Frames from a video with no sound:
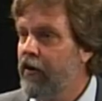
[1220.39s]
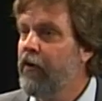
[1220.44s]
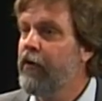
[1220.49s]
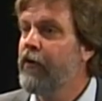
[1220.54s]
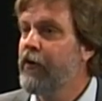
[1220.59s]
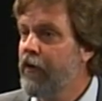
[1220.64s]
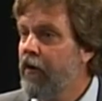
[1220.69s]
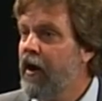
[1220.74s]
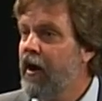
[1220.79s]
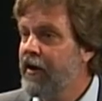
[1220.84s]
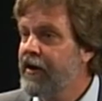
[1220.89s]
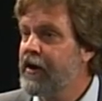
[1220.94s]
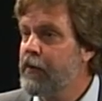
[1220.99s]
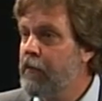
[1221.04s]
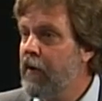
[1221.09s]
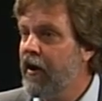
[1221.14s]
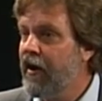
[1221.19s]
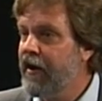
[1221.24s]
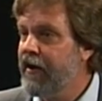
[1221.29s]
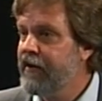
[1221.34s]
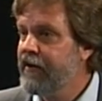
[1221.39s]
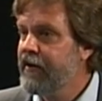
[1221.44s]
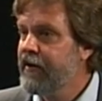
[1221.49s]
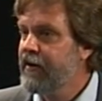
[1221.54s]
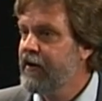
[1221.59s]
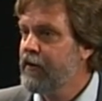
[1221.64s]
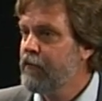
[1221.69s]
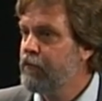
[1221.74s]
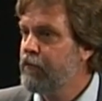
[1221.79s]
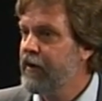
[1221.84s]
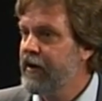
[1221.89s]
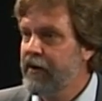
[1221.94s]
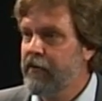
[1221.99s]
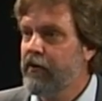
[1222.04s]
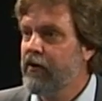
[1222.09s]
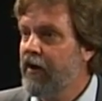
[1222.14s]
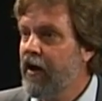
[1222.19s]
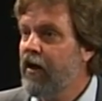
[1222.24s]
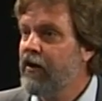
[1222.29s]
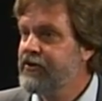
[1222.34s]
owner-occupied, but it
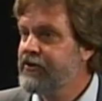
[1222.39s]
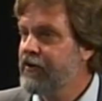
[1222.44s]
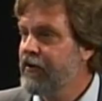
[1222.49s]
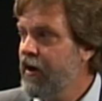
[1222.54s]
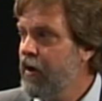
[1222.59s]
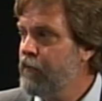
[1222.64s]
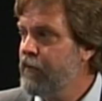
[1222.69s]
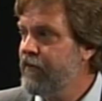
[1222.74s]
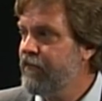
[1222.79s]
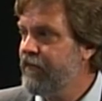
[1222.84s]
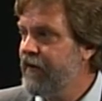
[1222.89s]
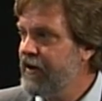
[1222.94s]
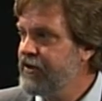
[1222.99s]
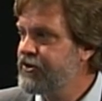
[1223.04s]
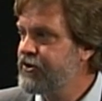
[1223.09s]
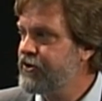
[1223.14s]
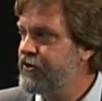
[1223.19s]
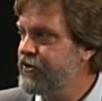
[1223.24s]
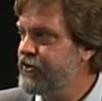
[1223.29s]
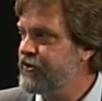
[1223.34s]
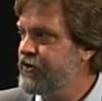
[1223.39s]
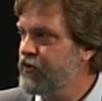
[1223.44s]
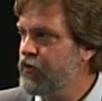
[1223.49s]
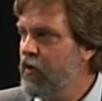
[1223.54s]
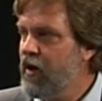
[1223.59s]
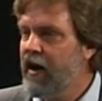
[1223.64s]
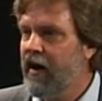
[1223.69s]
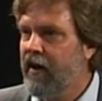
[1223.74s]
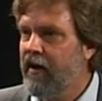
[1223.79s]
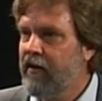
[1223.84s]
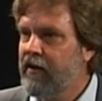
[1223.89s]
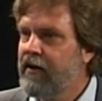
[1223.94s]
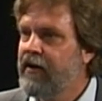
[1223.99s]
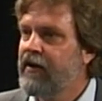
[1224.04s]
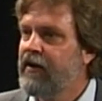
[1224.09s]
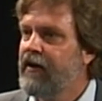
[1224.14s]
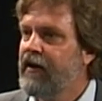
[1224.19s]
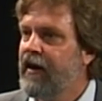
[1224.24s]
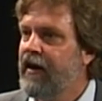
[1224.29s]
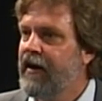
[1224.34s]
will also help investors as well
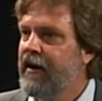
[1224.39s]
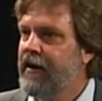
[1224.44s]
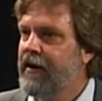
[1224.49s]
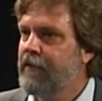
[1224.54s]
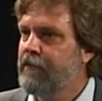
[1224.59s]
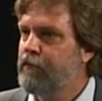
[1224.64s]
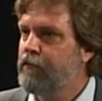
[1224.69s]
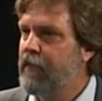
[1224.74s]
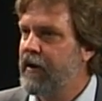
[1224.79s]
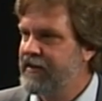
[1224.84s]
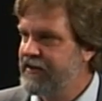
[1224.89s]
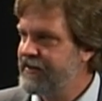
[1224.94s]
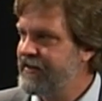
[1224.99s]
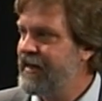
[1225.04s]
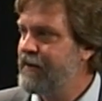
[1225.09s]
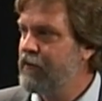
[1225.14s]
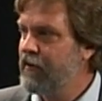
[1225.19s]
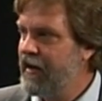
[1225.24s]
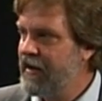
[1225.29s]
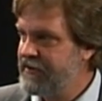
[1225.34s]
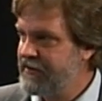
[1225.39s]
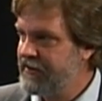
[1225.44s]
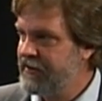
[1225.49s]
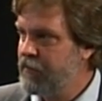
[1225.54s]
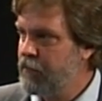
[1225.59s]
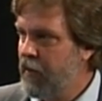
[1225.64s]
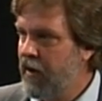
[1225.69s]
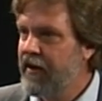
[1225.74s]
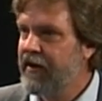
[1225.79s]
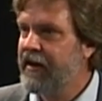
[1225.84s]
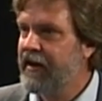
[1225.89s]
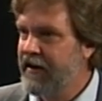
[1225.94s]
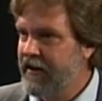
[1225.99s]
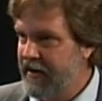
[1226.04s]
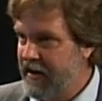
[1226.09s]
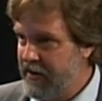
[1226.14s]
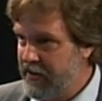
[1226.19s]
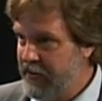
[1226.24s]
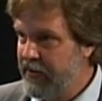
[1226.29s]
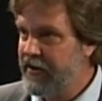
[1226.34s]
by stabilizing the market.
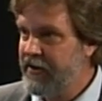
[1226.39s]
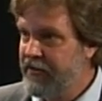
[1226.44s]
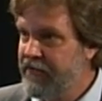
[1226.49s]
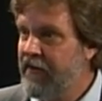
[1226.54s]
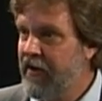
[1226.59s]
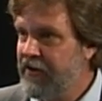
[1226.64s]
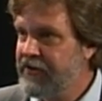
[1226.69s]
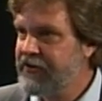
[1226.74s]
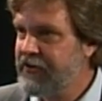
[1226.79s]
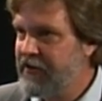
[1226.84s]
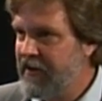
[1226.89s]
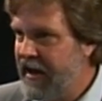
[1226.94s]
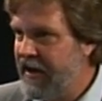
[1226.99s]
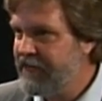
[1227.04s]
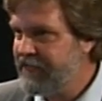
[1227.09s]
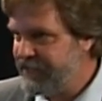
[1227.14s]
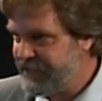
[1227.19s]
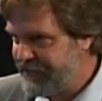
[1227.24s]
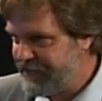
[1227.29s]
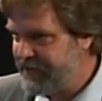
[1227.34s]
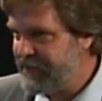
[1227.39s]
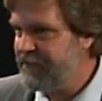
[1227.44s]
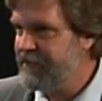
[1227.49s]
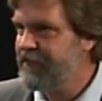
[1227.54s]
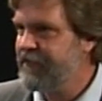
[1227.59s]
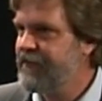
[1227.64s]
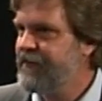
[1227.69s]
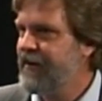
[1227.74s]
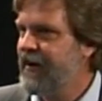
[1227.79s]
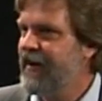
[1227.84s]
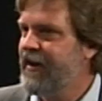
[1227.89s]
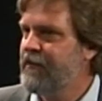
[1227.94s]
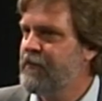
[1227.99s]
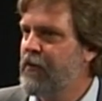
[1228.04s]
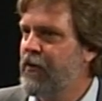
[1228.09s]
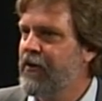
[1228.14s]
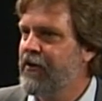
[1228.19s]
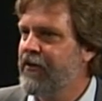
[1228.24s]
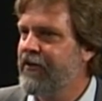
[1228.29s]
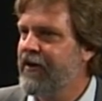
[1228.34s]
And I know that you've also have some
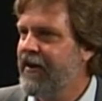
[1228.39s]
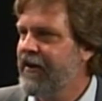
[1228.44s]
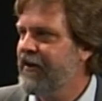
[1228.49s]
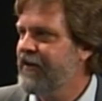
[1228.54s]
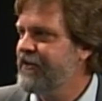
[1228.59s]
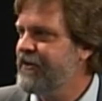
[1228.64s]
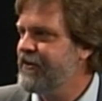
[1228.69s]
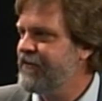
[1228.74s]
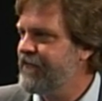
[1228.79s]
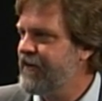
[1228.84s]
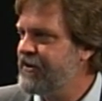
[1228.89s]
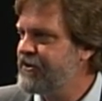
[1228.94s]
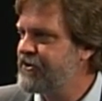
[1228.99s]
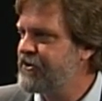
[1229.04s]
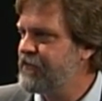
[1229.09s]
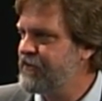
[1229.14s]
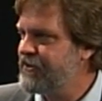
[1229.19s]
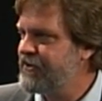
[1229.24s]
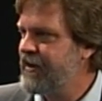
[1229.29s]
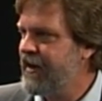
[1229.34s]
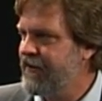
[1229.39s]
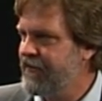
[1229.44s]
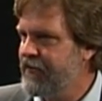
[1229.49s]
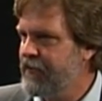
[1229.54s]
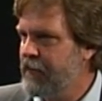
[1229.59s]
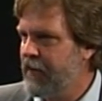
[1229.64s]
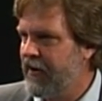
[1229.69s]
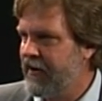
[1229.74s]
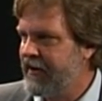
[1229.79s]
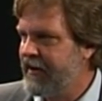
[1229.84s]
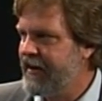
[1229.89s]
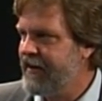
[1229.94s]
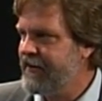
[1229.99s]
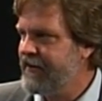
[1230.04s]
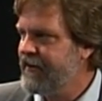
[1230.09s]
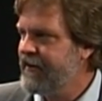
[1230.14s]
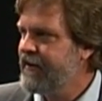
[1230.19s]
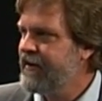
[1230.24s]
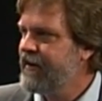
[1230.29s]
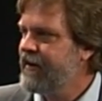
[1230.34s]
more thought on the investor side of the market.
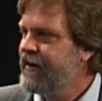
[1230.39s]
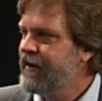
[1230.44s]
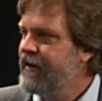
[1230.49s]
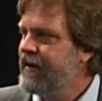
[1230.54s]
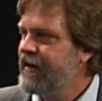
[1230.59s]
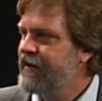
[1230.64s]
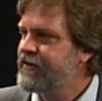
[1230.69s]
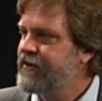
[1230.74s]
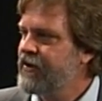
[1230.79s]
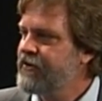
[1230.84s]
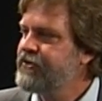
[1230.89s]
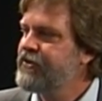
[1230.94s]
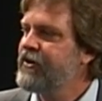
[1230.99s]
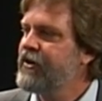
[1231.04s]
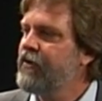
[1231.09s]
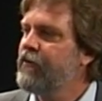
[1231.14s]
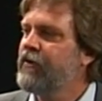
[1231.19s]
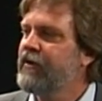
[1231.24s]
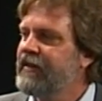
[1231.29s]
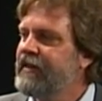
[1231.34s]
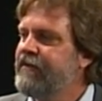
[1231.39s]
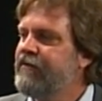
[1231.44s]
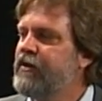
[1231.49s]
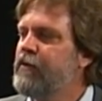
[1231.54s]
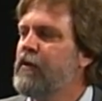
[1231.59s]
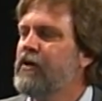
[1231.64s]
Mm-hmm. It's also going to relieve the